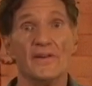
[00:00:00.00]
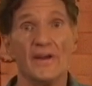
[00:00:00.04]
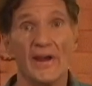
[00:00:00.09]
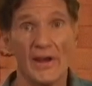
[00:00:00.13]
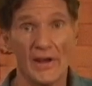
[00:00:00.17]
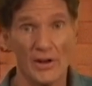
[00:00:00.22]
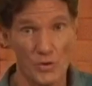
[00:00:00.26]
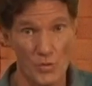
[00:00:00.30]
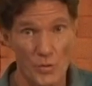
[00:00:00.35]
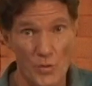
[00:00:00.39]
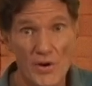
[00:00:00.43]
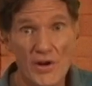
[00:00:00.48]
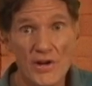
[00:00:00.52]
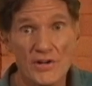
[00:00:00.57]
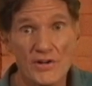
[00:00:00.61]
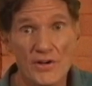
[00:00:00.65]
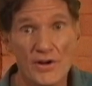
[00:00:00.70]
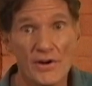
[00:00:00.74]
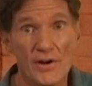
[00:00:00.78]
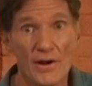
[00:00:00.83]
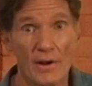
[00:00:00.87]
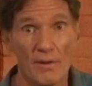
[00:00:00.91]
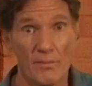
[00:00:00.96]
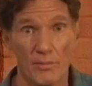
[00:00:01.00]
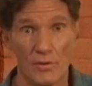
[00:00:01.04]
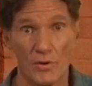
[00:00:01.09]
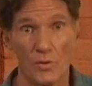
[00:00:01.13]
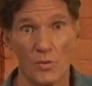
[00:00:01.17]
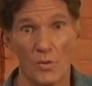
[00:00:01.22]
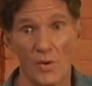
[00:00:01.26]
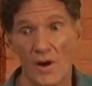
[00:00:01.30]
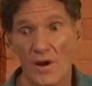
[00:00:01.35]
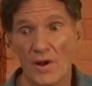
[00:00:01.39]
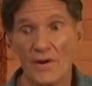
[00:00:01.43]
And reason number
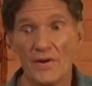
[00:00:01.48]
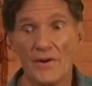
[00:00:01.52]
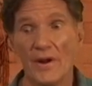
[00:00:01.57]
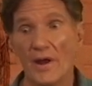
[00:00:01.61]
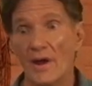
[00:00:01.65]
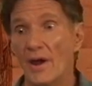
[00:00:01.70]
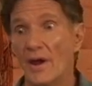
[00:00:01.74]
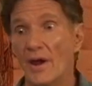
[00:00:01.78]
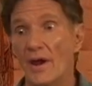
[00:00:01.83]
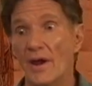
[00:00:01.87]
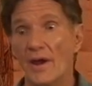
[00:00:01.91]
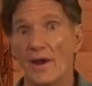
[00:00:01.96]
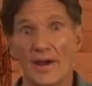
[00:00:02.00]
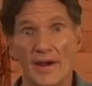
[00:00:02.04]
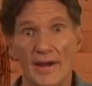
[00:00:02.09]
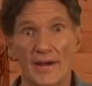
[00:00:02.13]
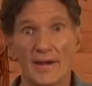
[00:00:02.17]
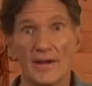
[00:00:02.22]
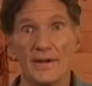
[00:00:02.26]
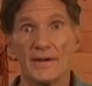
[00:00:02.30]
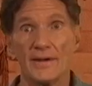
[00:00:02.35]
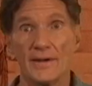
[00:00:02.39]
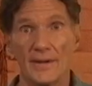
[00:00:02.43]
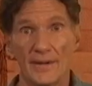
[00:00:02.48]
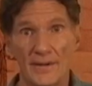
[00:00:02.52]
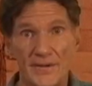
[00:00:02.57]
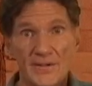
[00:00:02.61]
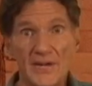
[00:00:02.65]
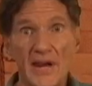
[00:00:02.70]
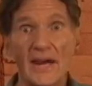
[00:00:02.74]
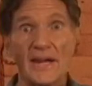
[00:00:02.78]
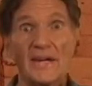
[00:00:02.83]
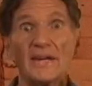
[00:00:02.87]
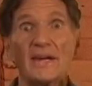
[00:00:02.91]
one,
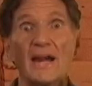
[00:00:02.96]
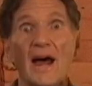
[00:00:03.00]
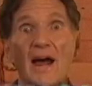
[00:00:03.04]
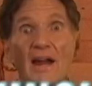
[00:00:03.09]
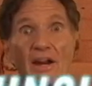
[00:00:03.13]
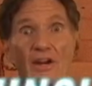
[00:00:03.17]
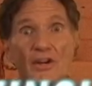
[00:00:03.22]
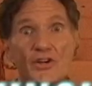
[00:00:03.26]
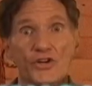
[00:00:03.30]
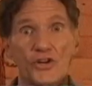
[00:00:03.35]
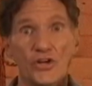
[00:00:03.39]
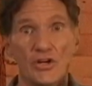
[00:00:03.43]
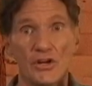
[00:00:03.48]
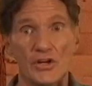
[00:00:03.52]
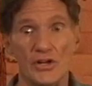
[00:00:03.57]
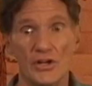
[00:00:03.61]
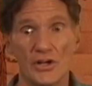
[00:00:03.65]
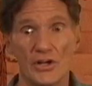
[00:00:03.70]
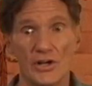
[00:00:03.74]
technology.